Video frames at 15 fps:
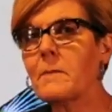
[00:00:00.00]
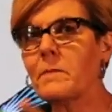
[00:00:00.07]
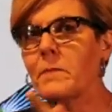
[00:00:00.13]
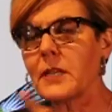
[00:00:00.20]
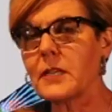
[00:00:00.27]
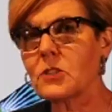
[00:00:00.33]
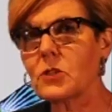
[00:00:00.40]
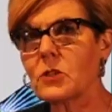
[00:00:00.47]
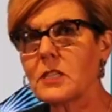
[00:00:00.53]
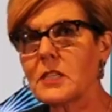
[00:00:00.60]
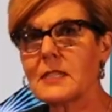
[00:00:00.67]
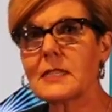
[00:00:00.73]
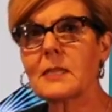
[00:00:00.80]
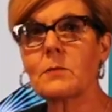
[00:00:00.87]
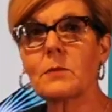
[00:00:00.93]
And so it
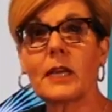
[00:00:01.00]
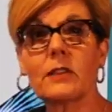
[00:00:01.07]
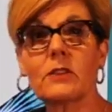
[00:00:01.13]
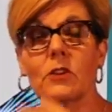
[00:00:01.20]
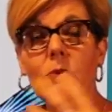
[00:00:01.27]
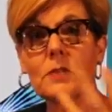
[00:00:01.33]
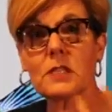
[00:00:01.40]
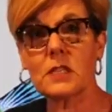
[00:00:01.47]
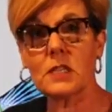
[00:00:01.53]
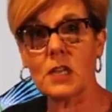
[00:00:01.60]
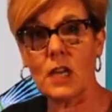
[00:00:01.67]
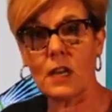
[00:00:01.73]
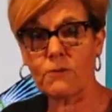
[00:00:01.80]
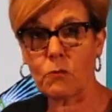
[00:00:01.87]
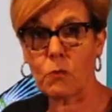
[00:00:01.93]
didn't seem like there was
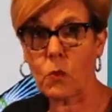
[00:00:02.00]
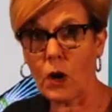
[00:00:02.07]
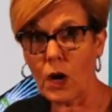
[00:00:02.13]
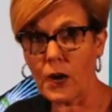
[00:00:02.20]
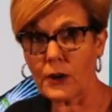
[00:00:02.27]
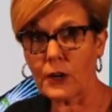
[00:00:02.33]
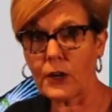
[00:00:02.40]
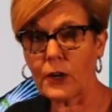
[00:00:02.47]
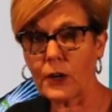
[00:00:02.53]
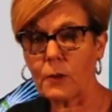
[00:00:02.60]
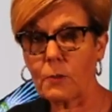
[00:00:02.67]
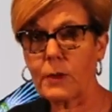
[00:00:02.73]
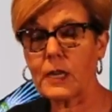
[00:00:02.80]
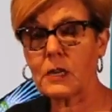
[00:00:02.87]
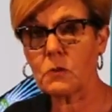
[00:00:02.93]
enough water.
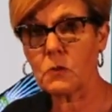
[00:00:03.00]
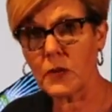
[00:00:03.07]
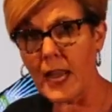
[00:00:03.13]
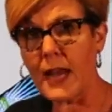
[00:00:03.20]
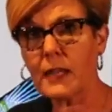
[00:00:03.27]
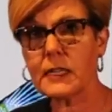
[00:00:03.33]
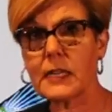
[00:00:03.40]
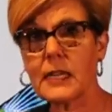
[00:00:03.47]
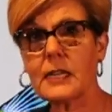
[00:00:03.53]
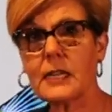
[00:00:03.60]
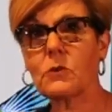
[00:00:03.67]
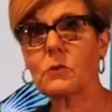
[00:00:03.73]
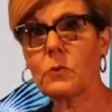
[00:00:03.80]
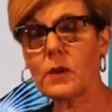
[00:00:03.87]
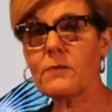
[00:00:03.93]
But in reality,
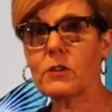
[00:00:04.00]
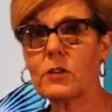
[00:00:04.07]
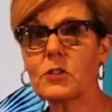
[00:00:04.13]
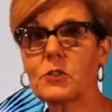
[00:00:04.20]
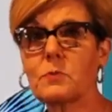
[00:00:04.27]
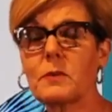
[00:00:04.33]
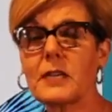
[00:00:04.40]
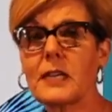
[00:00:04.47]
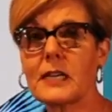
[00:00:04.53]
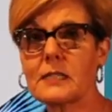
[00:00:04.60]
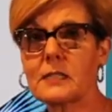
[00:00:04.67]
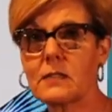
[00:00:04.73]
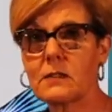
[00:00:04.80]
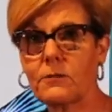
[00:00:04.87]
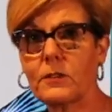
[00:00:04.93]
the rivers,
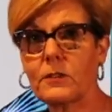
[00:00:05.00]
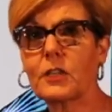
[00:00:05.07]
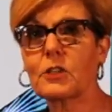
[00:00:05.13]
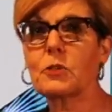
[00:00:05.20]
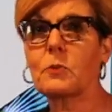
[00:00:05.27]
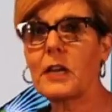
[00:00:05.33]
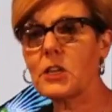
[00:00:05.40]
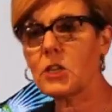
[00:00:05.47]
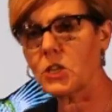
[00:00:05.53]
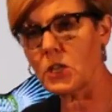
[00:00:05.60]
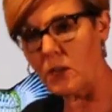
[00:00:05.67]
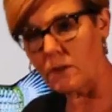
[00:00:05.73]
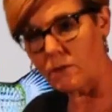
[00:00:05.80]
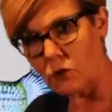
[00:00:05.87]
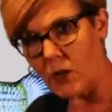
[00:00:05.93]
because of the
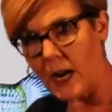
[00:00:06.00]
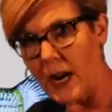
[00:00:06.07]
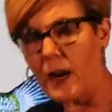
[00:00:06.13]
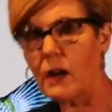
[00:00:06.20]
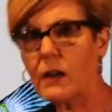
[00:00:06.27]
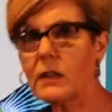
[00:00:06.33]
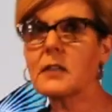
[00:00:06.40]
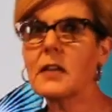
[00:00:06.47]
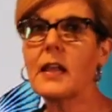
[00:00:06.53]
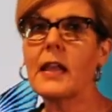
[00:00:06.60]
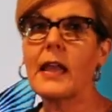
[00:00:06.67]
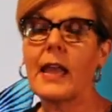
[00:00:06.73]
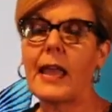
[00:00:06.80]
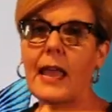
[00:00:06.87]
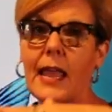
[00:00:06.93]
fluctuation of drought
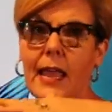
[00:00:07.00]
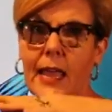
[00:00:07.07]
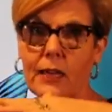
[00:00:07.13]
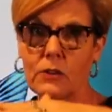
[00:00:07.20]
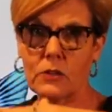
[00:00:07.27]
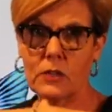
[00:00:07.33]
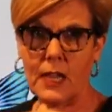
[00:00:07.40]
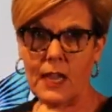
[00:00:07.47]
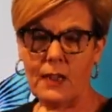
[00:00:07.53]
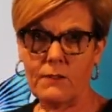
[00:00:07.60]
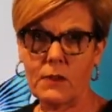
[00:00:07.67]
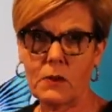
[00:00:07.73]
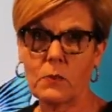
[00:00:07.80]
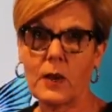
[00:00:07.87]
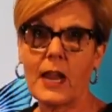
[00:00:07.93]
and
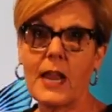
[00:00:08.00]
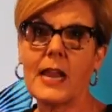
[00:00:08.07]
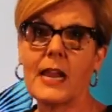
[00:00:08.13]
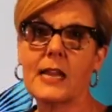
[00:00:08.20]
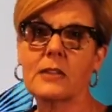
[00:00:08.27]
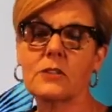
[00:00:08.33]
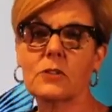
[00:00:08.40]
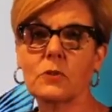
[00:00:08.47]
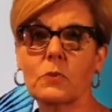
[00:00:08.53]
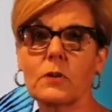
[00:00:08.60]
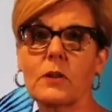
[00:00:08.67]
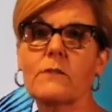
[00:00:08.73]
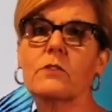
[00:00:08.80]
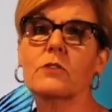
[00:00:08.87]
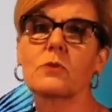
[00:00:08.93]
heavy rains, the
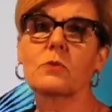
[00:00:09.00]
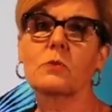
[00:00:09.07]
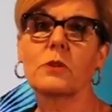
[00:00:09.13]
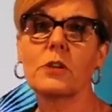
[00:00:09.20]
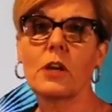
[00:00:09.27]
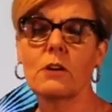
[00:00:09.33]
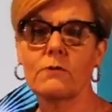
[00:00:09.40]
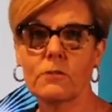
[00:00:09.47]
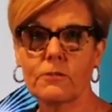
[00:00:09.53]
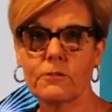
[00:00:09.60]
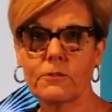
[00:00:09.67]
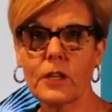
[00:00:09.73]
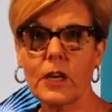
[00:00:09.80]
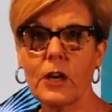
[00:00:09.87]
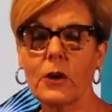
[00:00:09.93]
rivers would
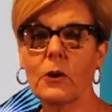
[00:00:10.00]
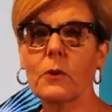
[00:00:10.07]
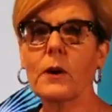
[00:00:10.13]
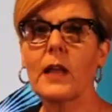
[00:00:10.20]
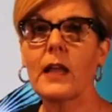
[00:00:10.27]
overflow.